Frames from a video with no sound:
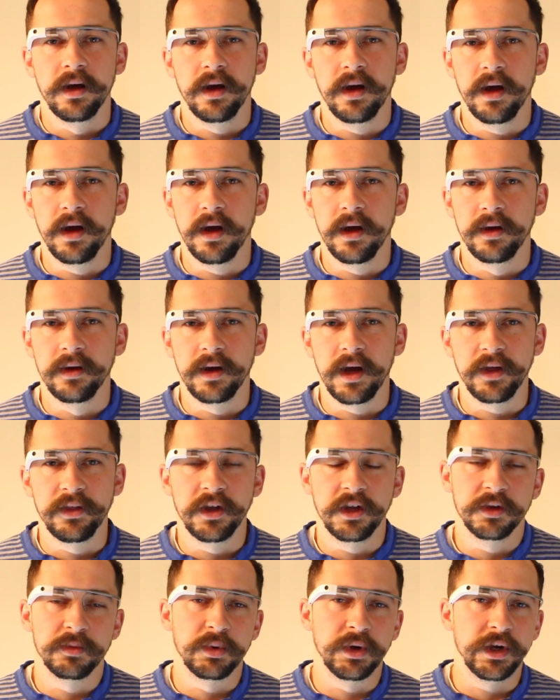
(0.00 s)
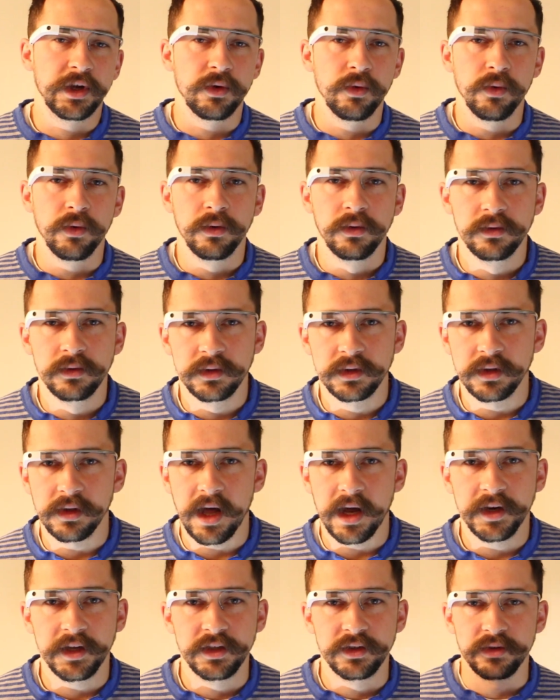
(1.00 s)
uh, I think it's pretty cool. It's a
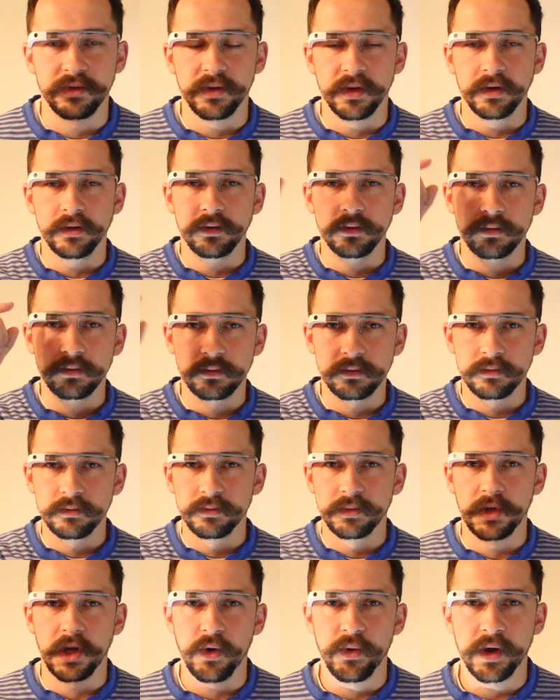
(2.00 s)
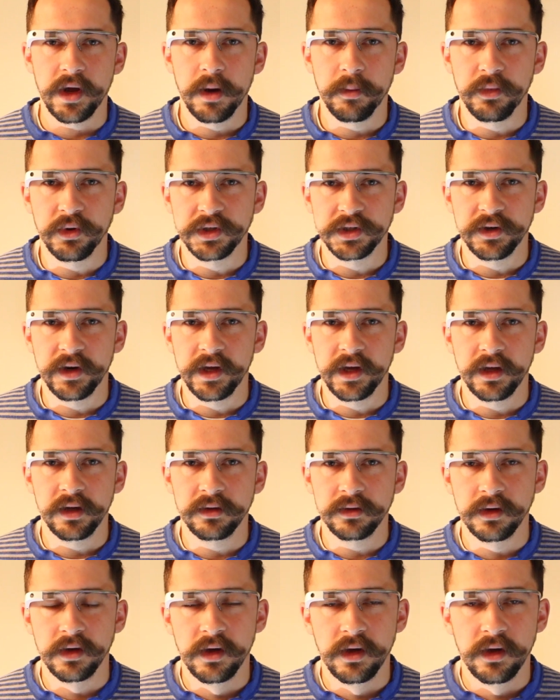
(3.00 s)
lot easier than going up with your
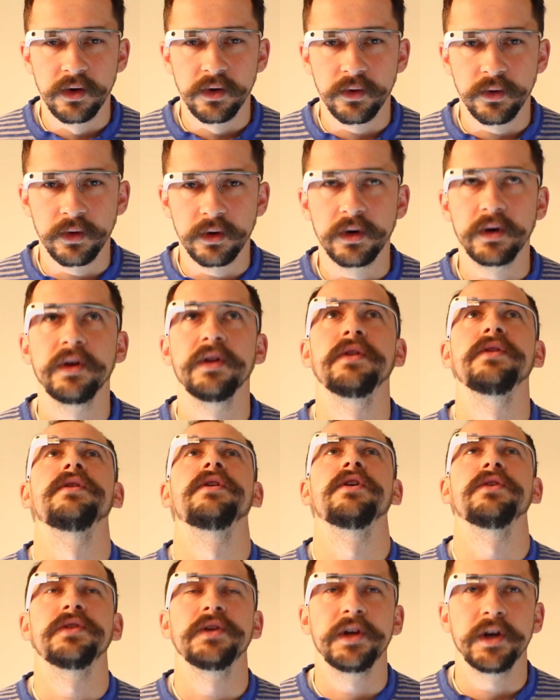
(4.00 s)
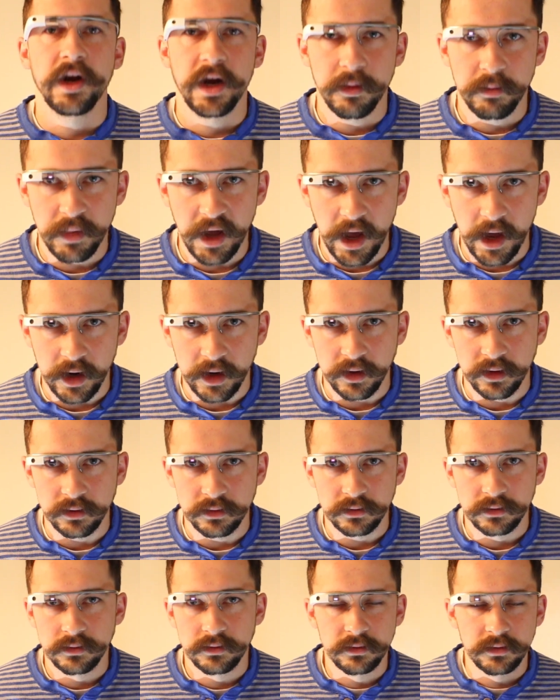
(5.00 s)
hand or tilting your head back
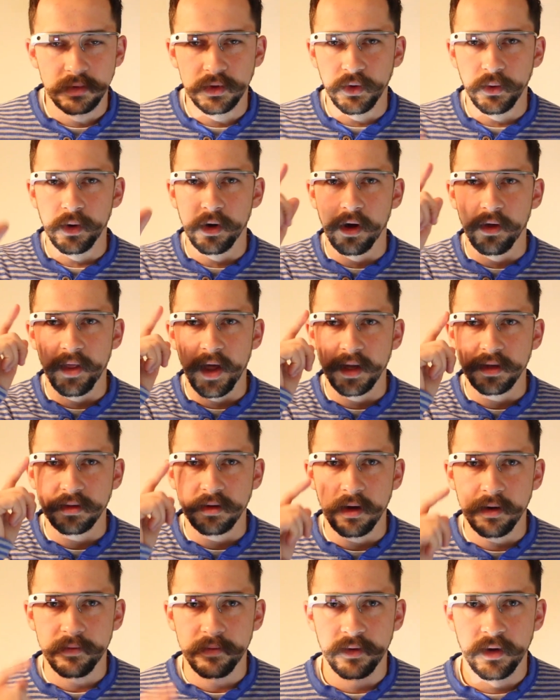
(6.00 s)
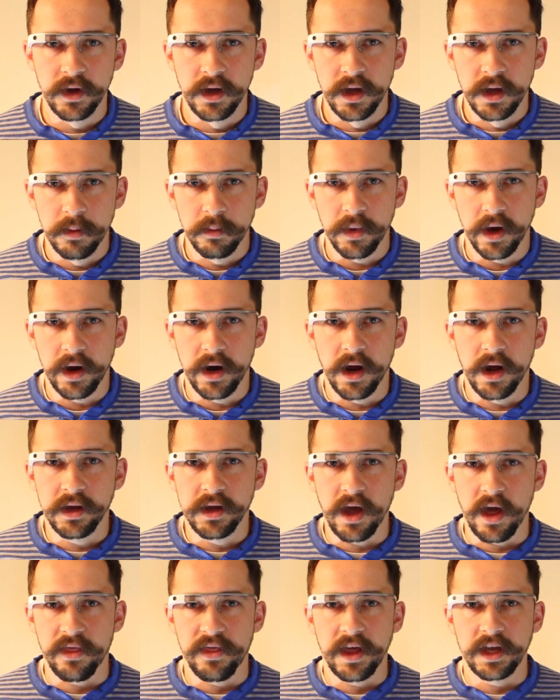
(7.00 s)
and doing all that stuff. But uh,
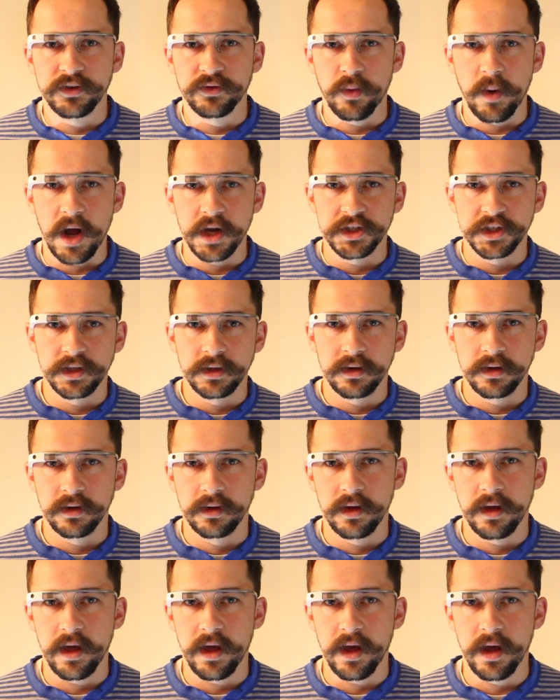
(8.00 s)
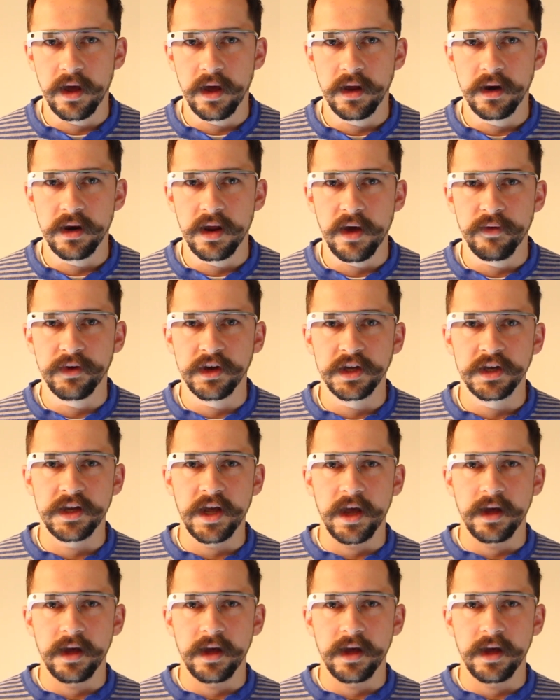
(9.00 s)
yeah, thanks for watching and have a good